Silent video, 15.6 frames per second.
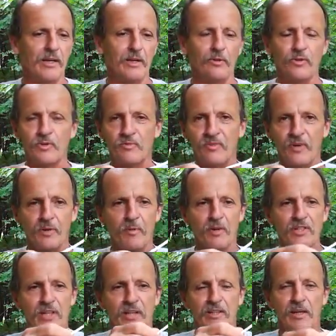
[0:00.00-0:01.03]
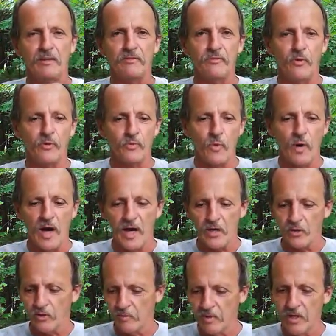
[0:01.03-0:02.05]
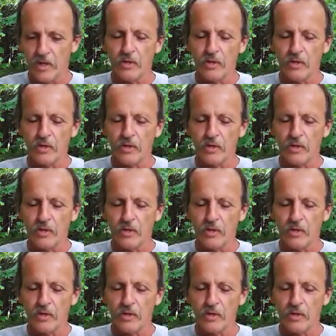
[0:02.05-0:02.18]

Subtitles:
looks very much like telephone wire.